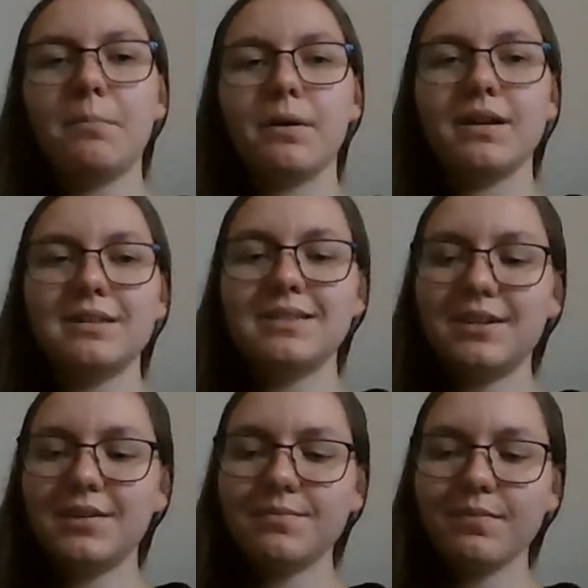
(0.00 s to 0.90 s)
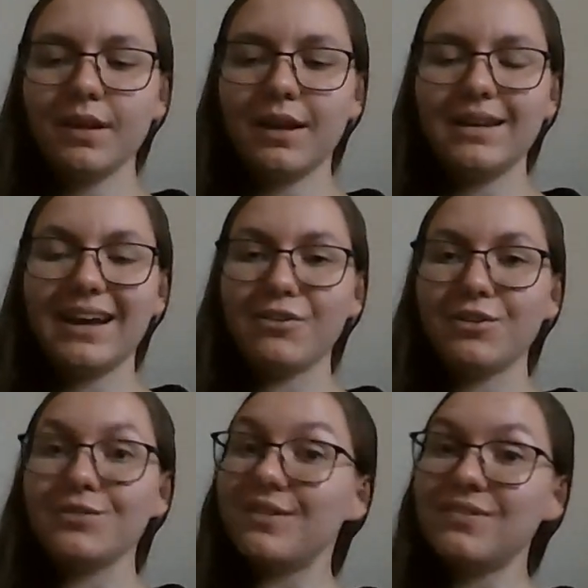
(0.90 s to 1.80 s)
but now
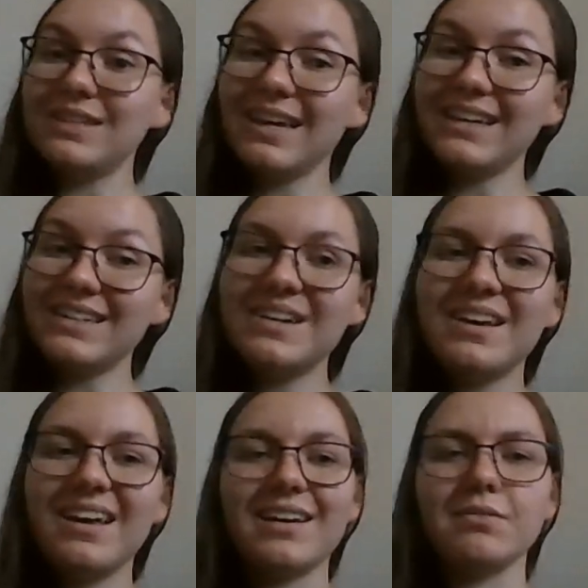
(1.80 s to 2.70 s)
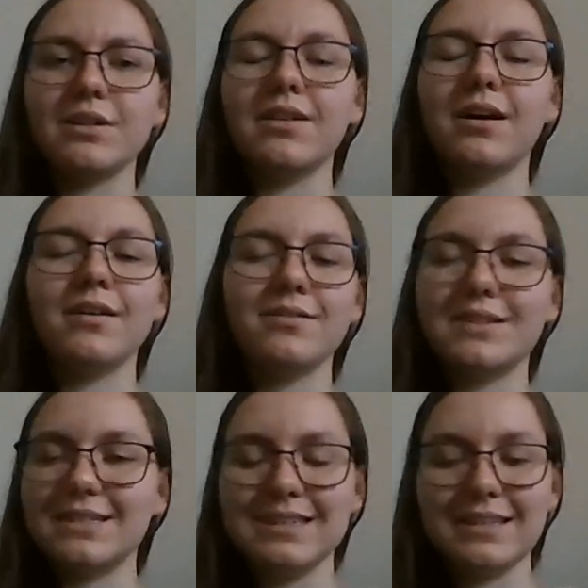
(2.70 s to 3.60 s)
there are 58, and I would love
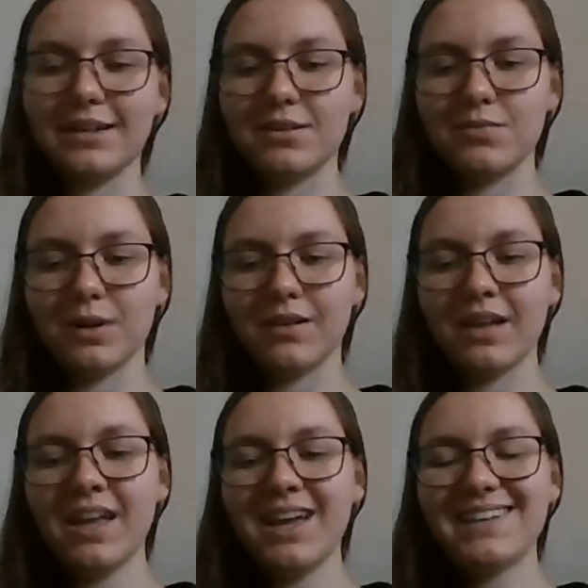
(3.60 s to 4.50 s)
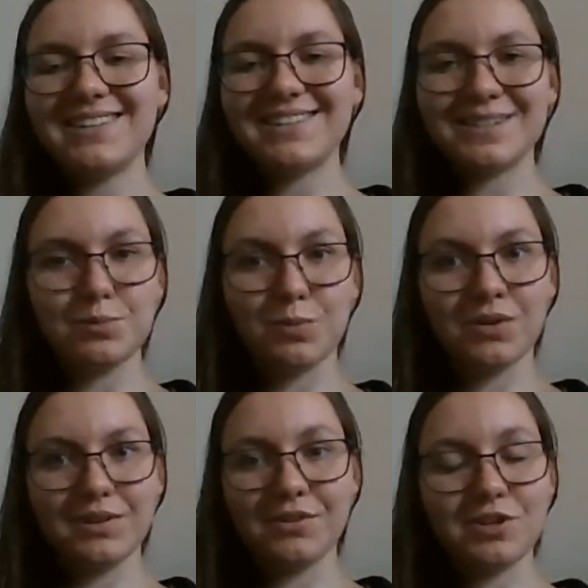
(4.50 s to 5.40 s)
to see that as well. It's just a
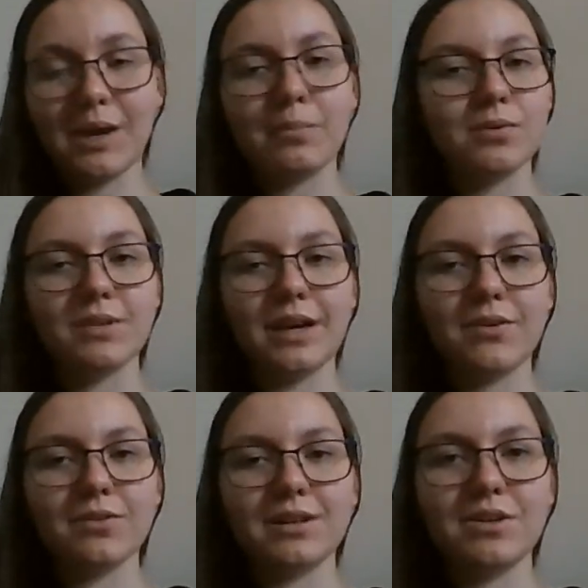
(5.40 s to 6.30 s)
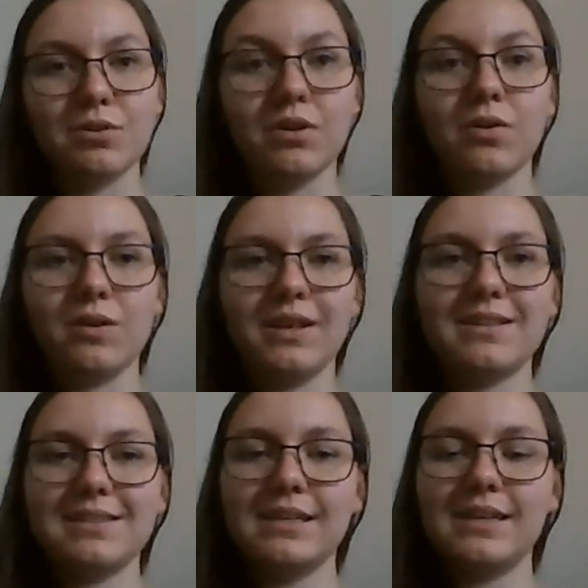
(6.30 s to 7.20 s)
small little chapel now, and you can go in
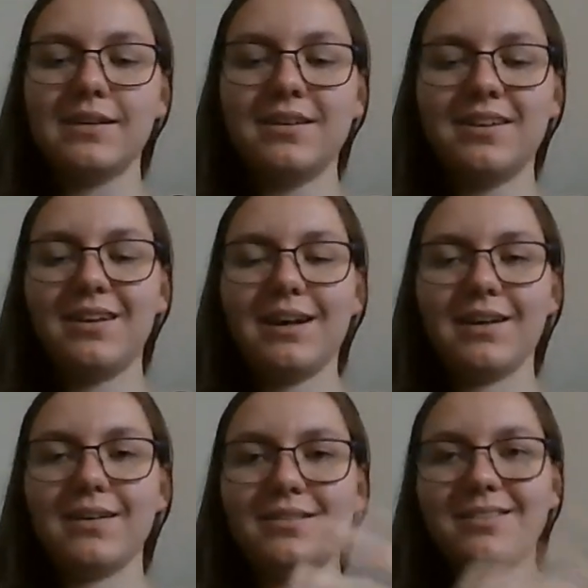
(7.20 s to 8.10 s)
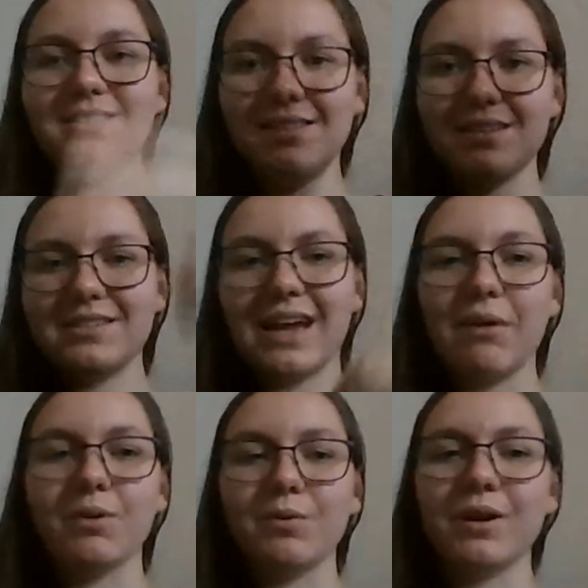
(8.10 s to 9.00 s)
and see this
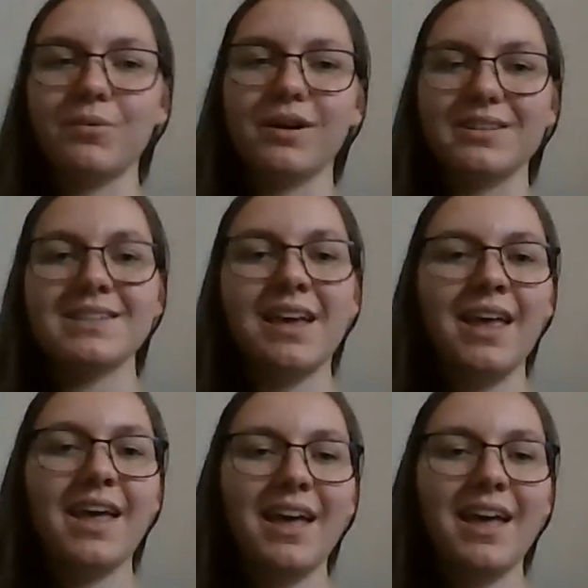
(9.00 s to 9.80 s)
tower where it was.